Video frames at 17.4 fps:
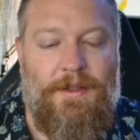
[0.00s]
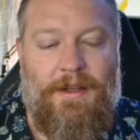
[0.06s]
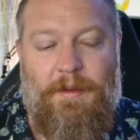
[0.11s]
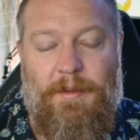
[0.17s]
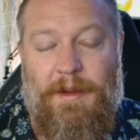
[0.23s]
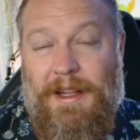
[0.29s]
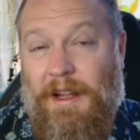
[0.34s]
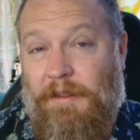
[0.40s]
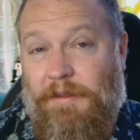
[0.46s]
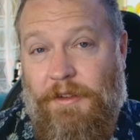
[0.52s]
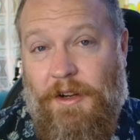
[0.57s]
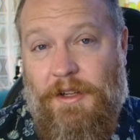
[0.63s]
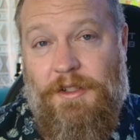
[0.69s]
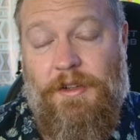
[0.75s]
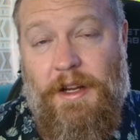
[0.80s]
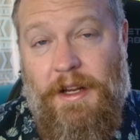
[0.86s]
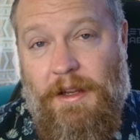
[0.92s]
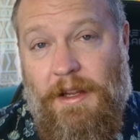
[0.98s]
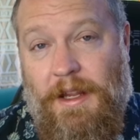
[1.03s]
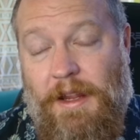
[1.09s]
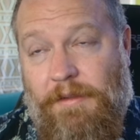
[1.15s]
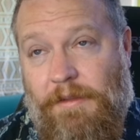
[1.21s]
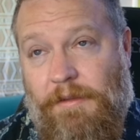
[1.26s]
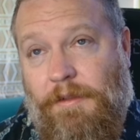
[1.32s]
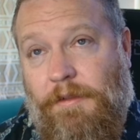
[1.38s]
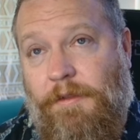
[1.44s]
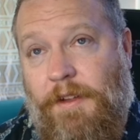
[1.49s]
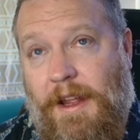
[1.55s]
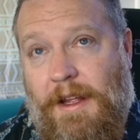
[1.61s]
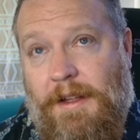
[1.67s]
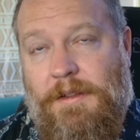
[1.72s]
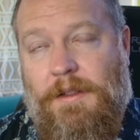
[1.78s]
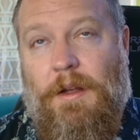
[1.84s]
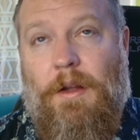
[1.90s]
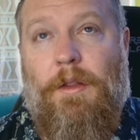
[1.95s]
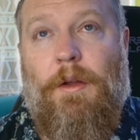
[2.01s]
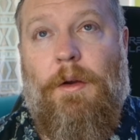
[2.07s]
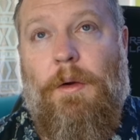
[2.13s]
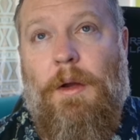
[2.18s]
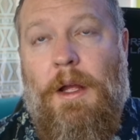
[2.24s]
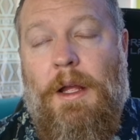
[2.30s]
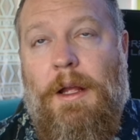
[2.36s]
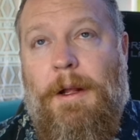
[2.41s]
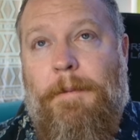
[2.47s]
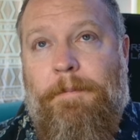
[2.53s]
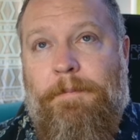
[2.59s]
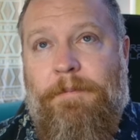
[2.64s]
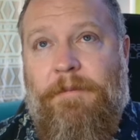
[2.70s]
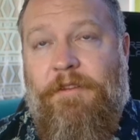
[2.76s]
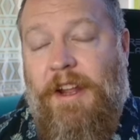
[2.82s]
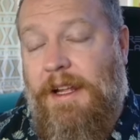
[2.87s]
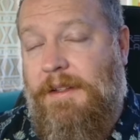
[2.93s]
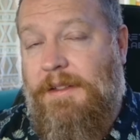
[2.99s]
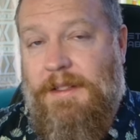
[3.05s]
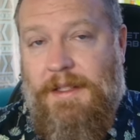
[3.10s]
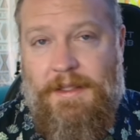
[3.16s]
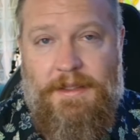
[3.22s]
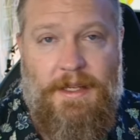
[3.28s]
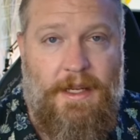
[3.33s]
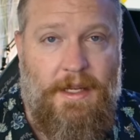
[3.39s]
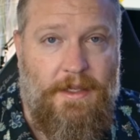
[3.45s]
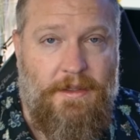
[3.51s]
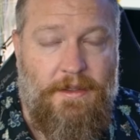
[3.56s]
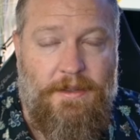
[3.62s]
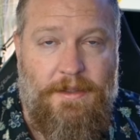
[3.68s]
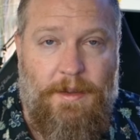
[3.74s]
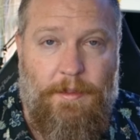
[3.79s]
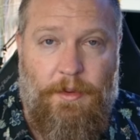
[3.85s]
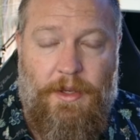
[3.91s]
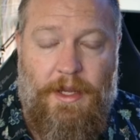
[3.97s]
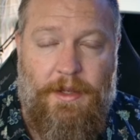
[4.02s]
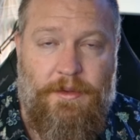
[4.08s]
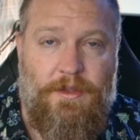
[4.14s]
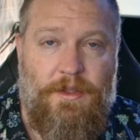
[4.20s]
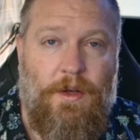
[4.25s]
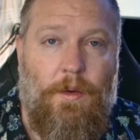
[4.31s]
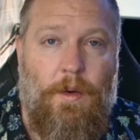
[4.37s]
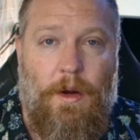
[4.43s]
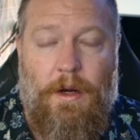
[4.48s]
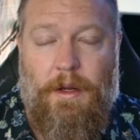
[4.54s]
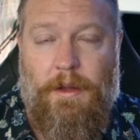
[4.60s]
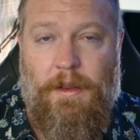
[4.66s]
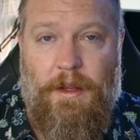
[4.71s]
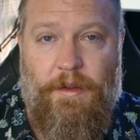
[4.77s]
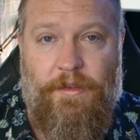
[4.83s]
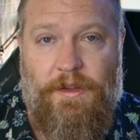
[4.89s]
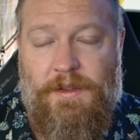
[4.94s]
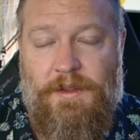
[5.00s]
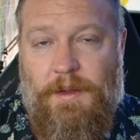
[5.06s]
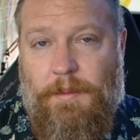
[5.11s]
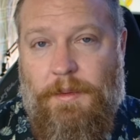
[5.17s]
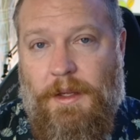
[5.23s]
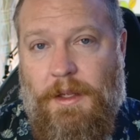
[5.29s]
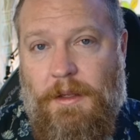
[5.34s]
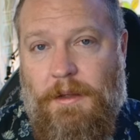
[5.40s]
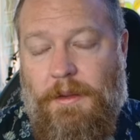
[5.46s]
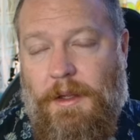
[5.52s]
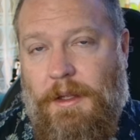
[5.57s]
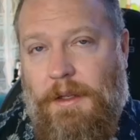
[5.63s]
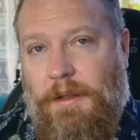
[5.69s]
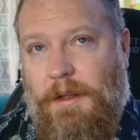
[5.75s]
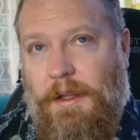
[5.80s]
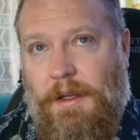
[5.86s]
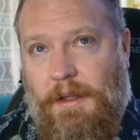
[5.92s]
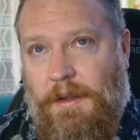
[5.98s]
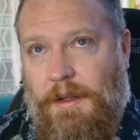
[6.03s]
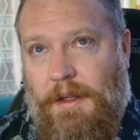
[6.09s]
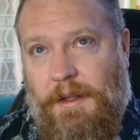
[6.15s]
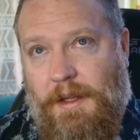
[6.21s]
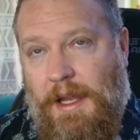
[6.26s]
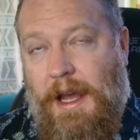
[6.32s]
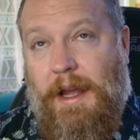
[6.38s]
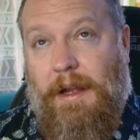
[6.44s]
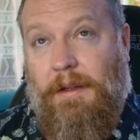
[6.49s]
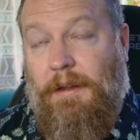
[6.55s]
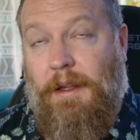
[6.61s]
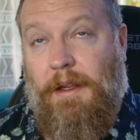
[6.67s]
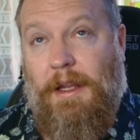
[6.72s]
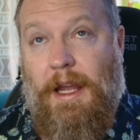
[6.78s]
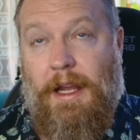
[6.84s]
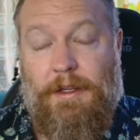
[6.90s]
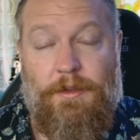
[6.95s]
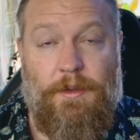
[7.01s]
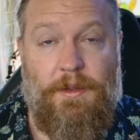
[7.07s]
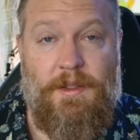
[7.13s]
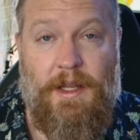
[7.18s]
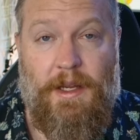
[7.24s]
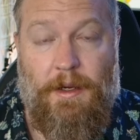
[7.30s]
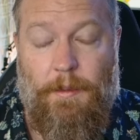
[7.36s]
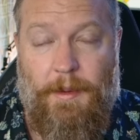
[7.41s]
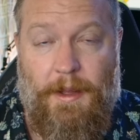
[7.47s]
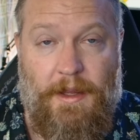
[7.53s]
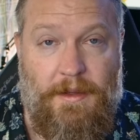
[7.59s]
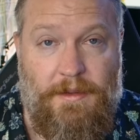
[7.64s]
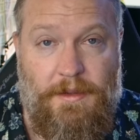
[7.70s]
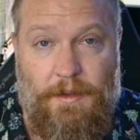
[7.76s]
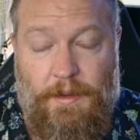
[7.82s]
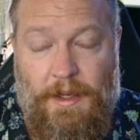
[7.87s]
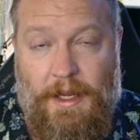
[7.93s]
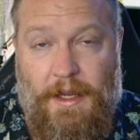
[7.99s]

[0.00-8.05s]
are going to be kind of frustrating, even for fans, although fans these days double down so hard on loving something that they act like actual psychopaths